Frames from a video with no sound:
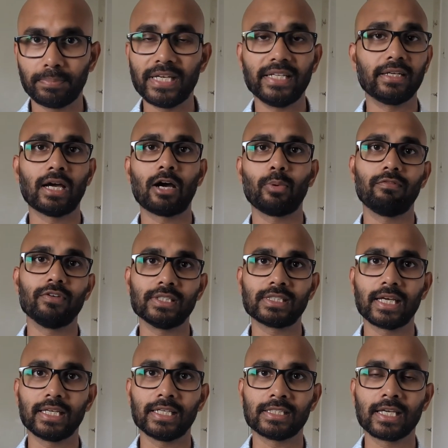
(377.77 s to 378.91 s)
Biden, however you
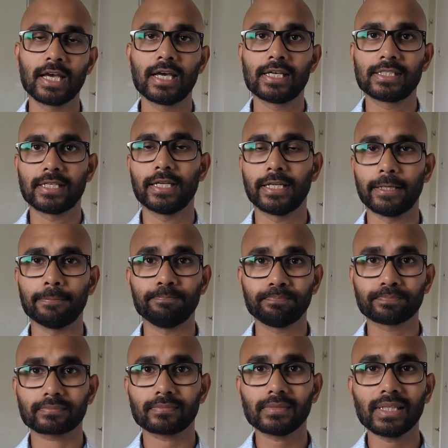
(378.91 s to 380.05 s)
say his surname.
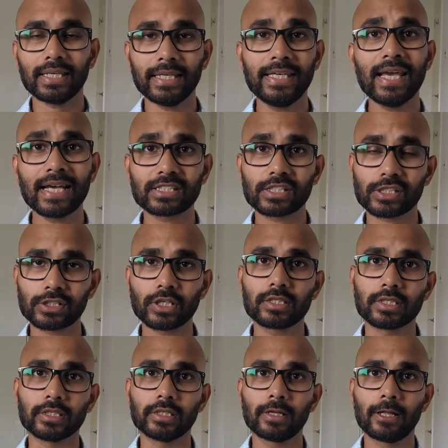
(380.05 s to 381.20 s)
He has a
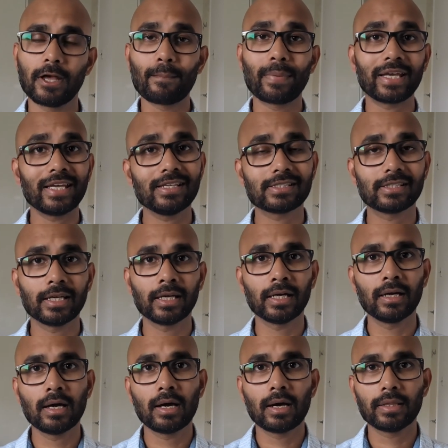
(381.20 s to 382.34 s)
stutter, but he's
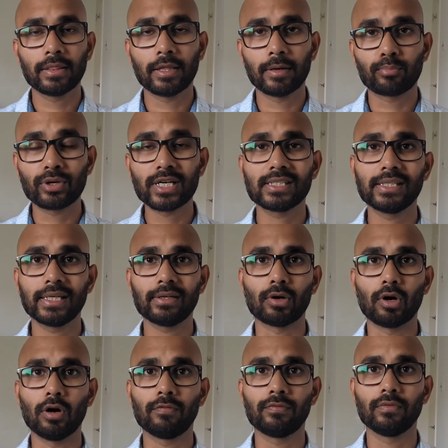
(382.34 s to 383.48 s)
the president
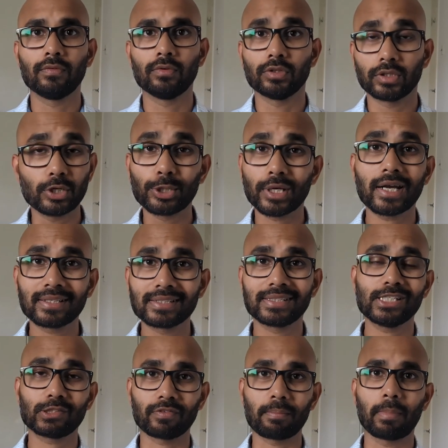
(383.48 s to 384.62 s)
of the United
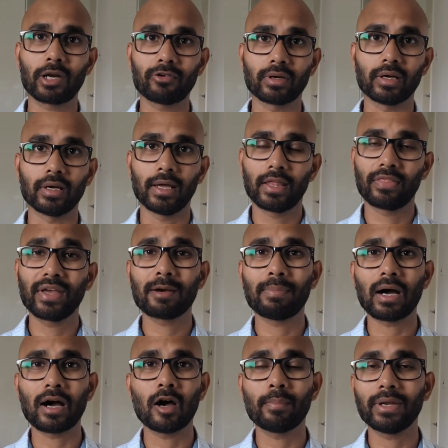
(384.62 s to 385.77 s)
States of America. Think
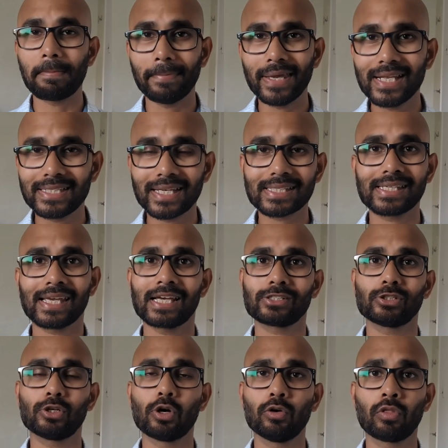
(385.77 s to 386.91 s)
about how many meetings he has
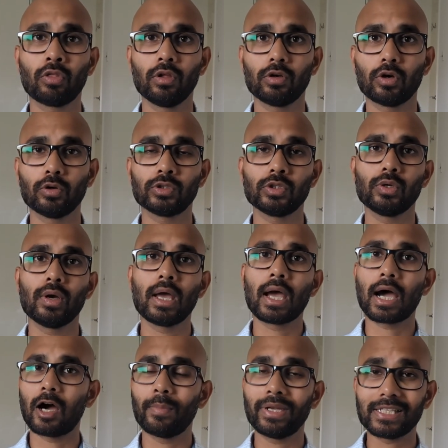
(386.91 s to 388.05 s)
to go to,
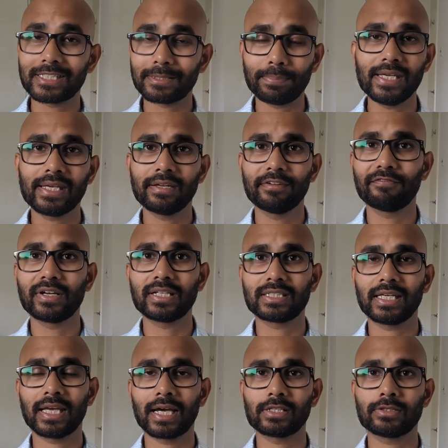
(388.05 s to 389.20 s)
how many speaking
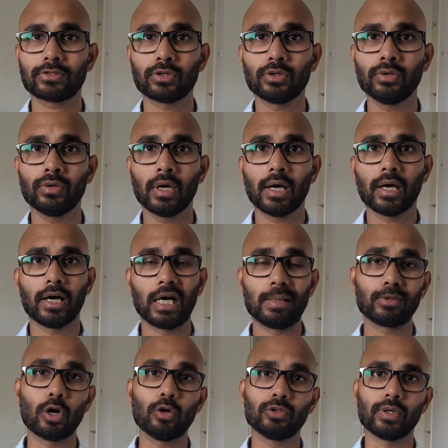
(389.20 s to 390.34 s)
events he has to
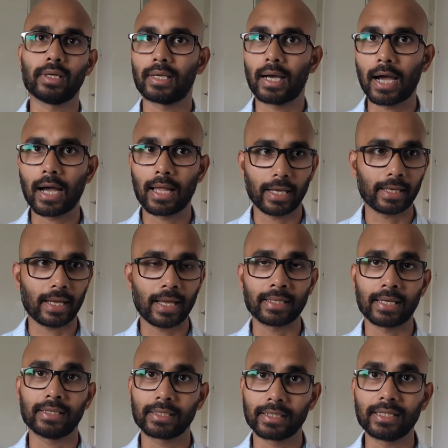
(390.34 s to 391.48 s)
go to,
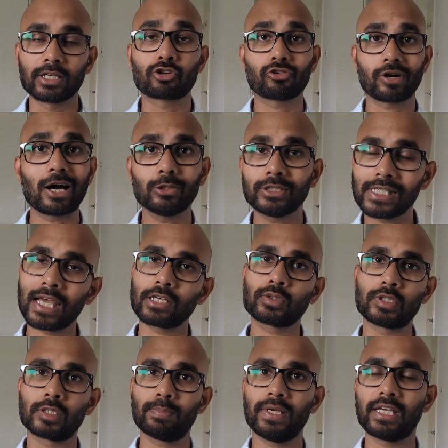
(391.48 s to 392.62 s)
and the crowds he has
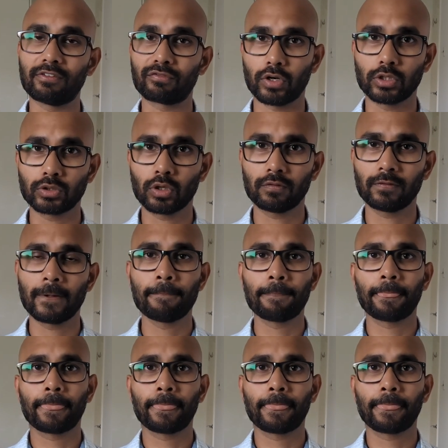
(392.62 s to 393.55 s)
to speak in front of.